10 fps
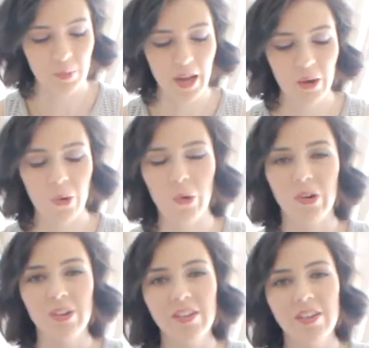by
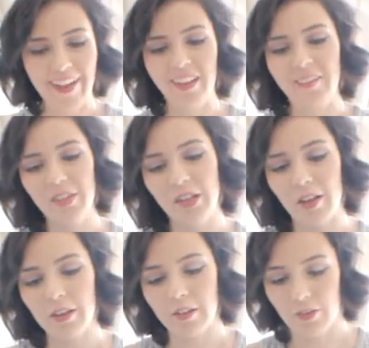Coral. I love the
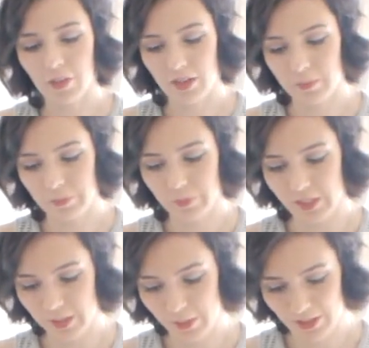color of them,
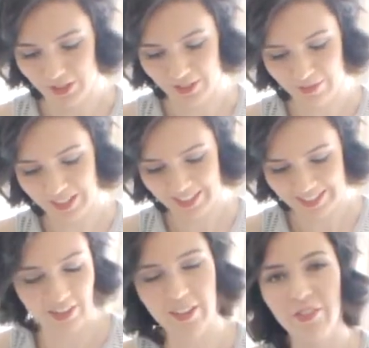especially
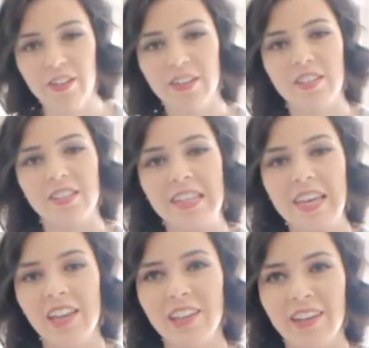because I don't know if you could
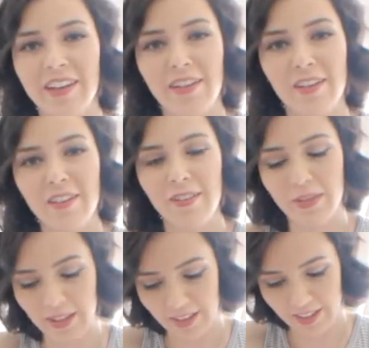see, they're like a little
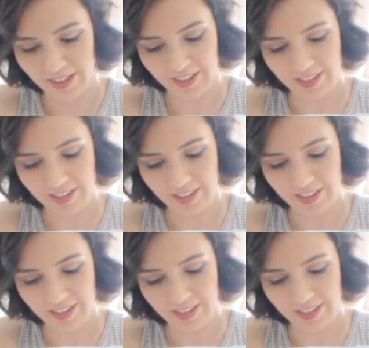bit lighter.